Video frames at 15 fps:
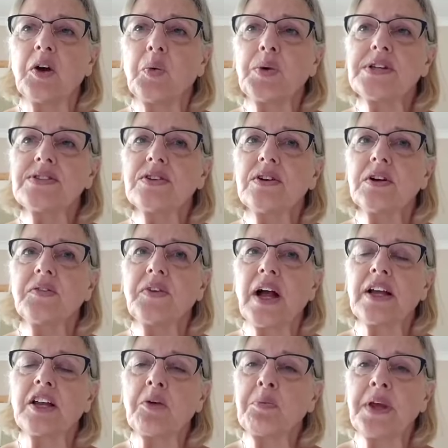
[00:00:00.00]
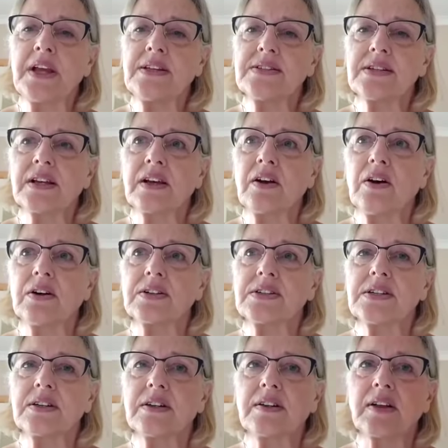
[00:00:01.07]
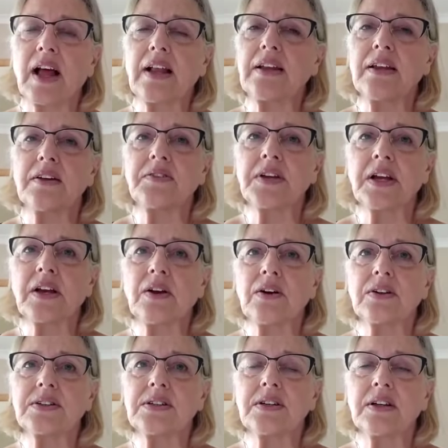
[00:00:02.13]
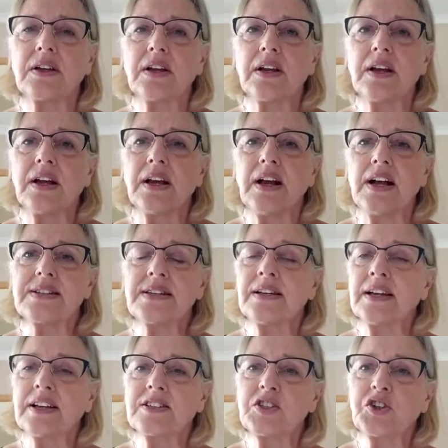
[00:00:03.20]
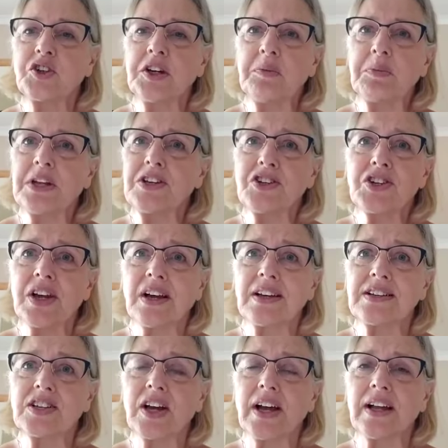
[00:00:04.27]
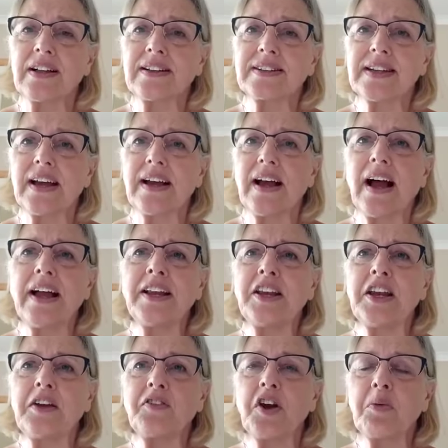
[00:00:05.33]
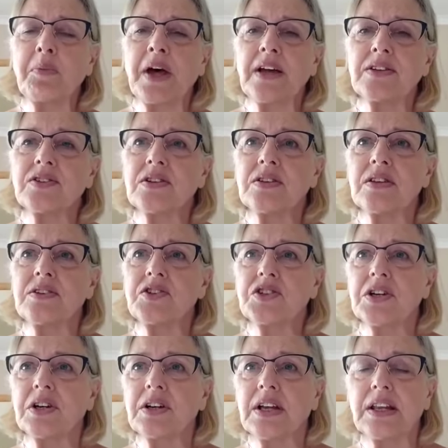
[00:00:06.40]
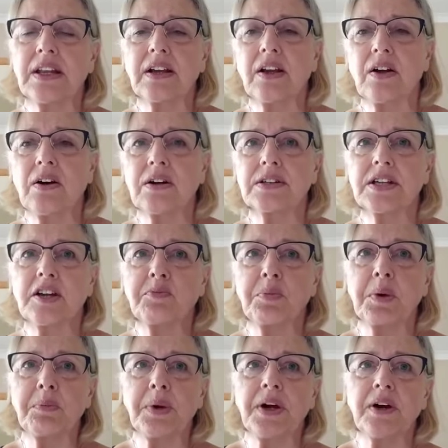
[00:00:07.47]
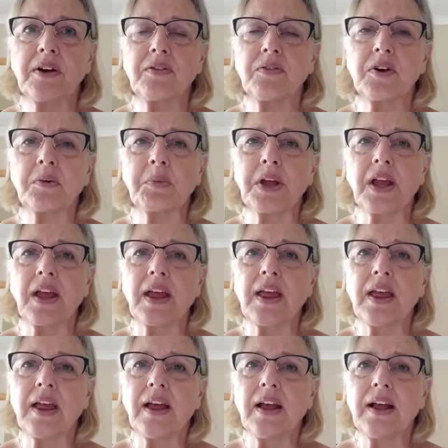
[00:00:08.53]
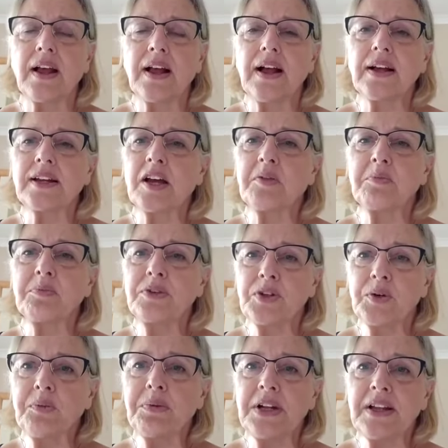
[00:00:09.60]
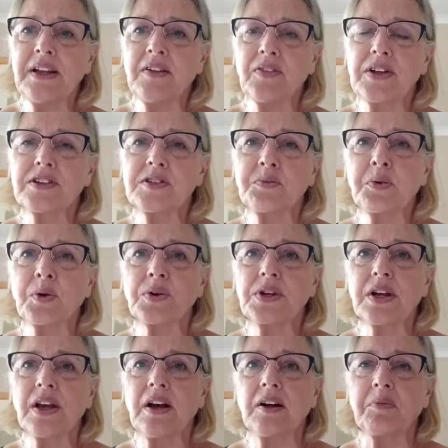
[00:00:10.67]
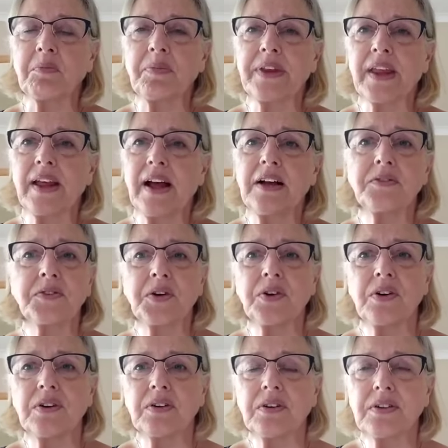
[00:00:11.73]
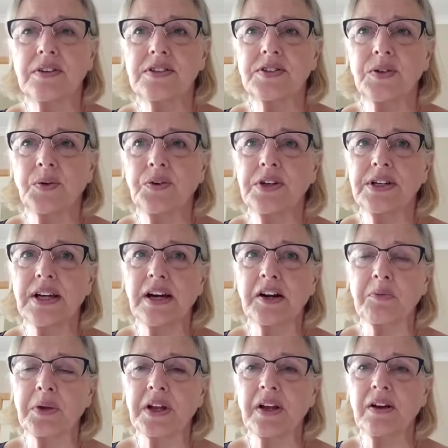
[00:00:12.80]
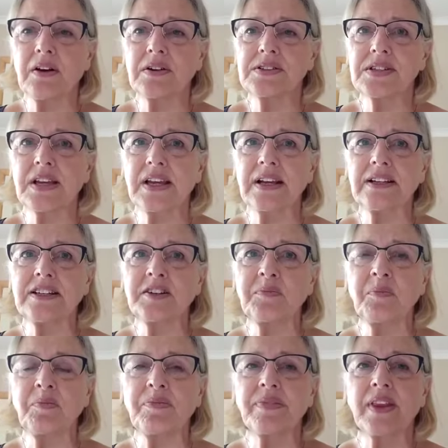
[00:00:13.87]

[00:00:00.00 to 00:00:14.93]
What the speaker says: We serve an amazing God, a loving God. As an extremely shy child, I never imagined the journey that God had prepared for me, and I do believe there's more to come. After all, there's no retirement in God's kingdom.